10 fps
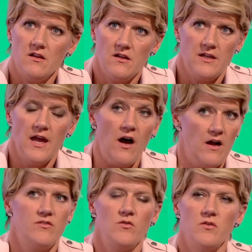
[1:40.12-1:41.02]
Yeah,
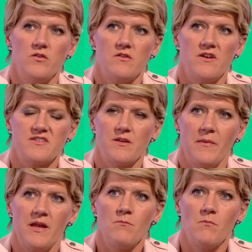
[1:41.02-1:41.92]
I thought there's
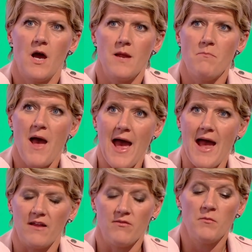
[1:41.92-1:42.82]
something in my
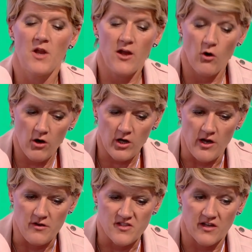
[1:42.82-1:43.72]
bag. And then when I got
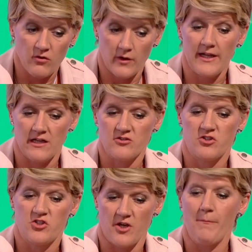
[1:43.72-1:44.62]
close, I thought it'll
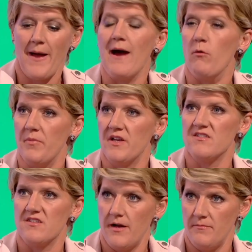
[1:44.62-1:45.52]
jump out
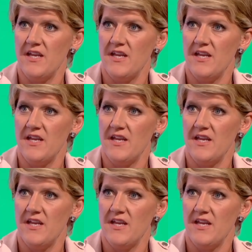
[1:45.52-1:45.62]
because I'm